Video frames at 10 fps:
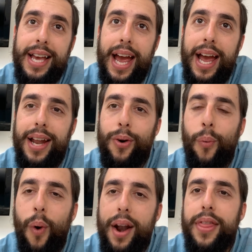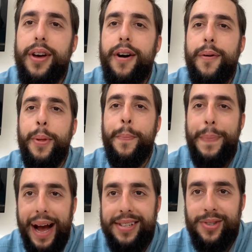And one of the
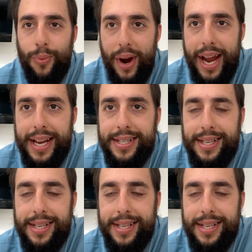best ways